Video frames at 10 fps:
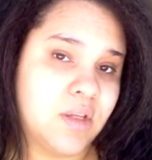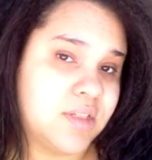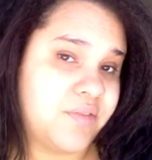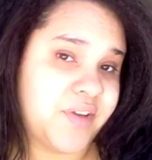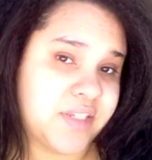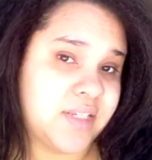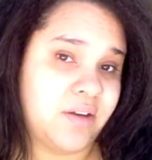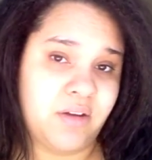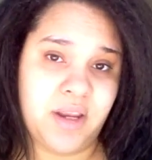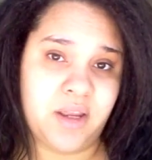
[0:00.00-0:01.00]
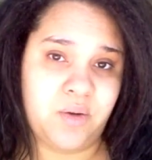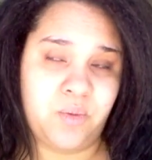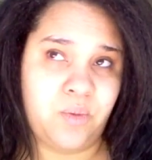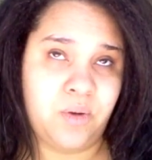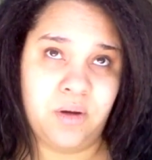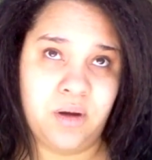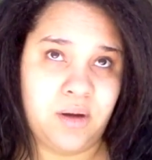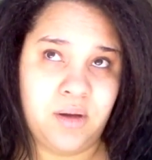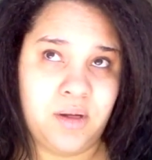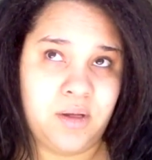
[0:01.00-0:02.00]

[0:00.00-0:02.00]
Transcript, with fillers: is if I see her again, or,